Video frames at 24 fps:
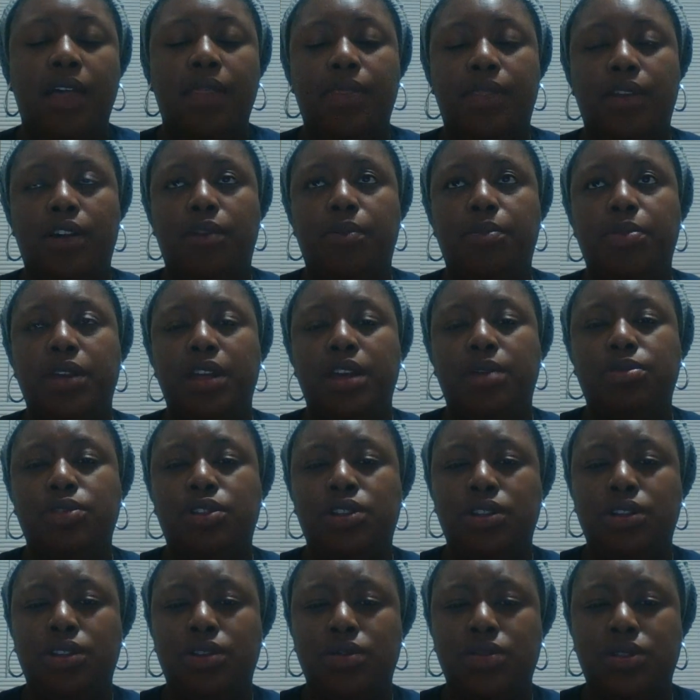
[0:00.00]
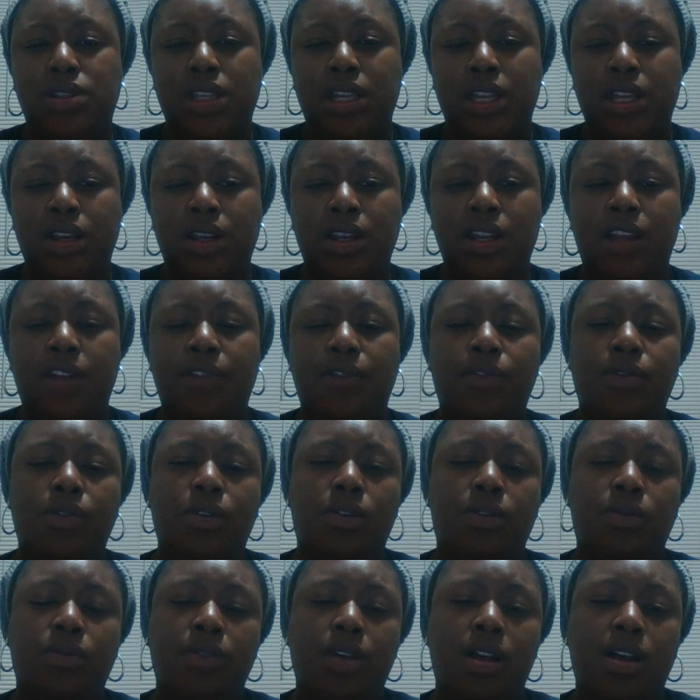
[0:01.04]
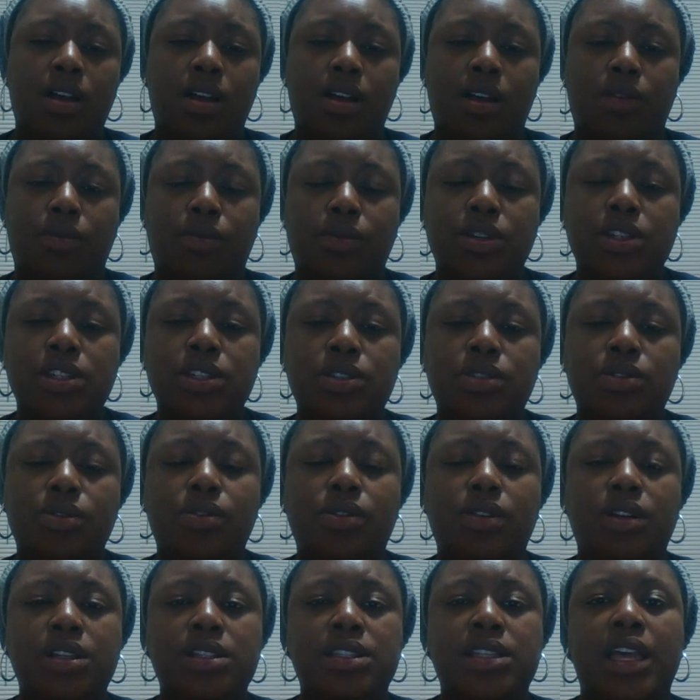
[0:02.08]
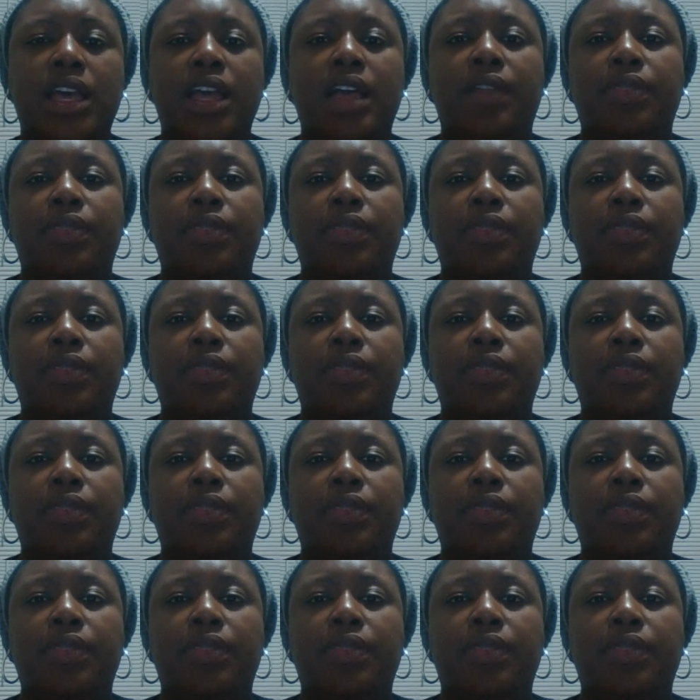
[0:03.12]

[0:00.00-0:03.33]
They'll be able to use the internet for a uh, resource.